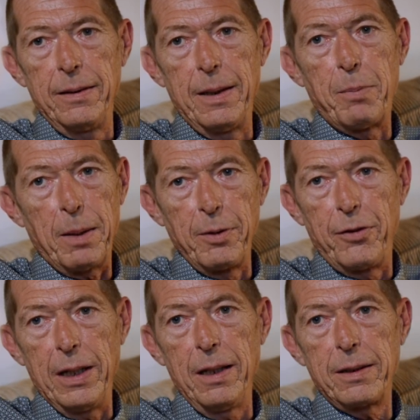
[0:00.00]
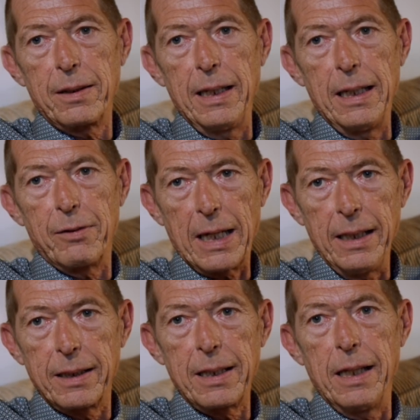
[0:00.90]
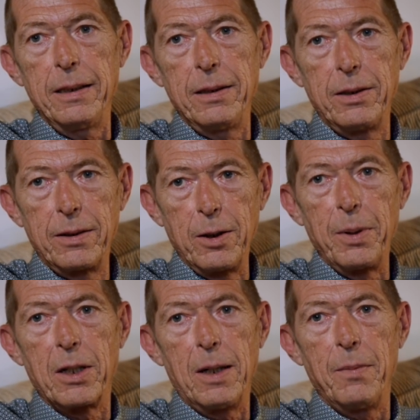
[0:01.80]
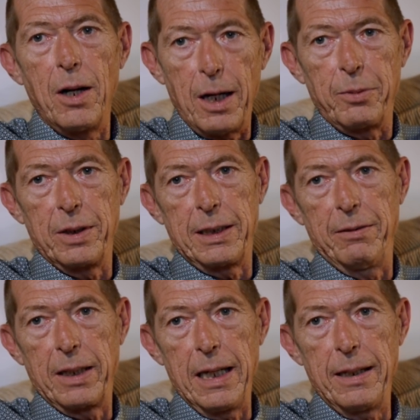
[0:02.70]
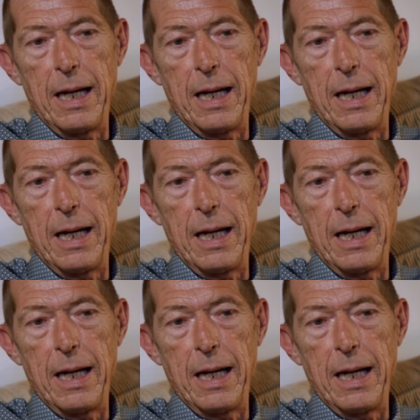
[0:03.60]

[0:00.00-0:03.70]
the poppy fields in Afghanistan to become operative again,